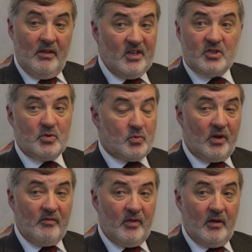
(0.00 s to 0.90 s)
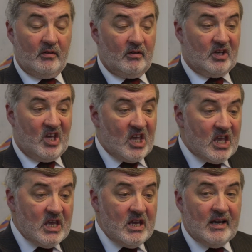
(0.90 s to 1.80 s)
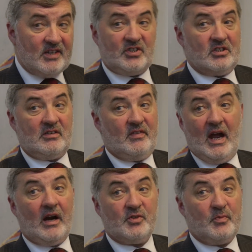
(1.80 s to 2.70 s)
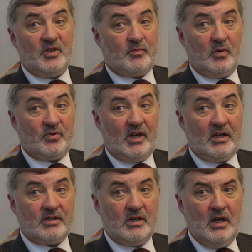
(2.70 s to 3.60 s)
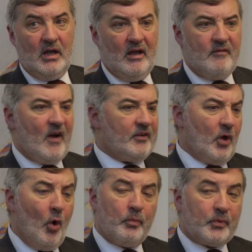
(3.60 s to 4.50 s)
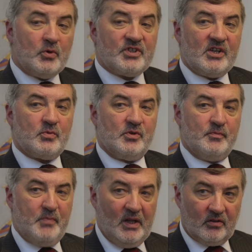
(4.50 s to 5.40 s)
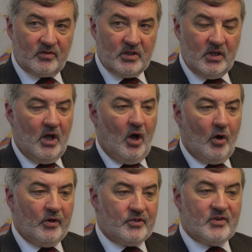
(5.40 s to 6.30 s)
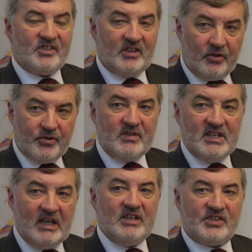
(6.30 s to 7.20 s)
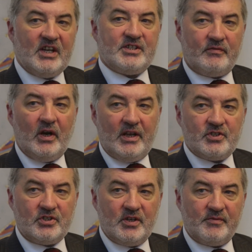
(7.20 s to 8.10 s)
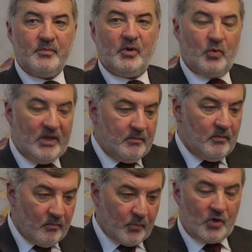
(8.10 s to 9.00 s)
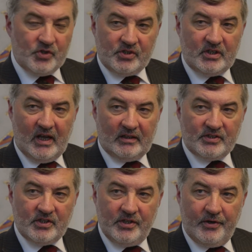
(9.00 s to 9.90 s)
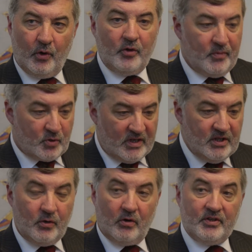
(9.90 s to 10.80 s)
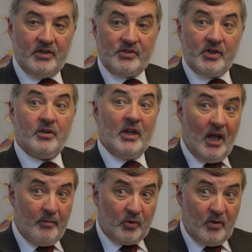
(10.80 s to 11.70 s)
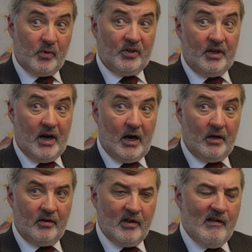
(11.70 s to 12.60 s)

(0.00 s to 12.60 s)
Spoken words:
This was one of the key lessons of the Irish peace process. In fact, the whole process was built on addressing three key sets of relationships between Protestants and Catholics in the North, between the North and the South, and between Britain and Ireland.